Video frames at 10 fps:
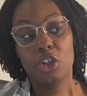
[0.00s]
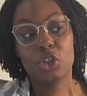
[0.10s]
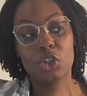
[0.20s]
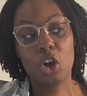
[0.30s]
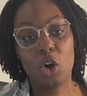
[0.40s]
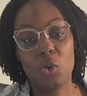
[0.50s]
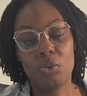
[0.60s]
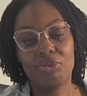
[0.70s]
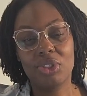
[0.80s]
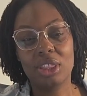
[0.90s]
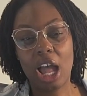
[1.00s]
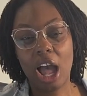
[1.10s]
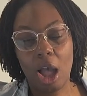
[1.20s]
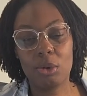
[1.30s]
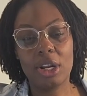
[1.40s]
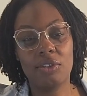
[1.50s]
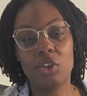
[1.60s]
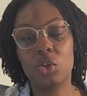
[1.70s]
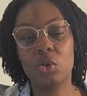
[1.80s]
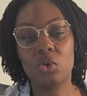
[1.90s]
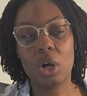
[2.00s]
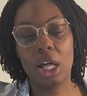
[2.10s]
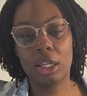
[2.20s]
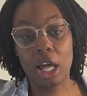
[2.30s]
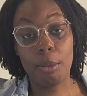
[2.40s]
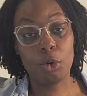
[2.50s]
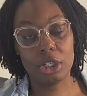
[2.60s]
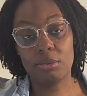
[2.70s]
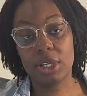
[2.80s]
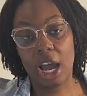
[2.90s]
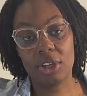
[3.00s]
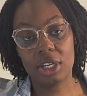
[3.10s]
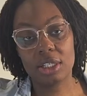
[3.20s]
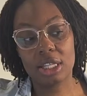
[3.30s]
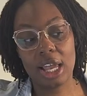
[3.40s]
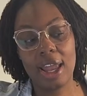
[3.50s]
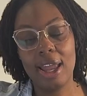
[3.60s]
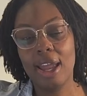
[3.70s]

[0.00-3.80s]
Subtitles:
So I would have to do a lot more deep diving into that.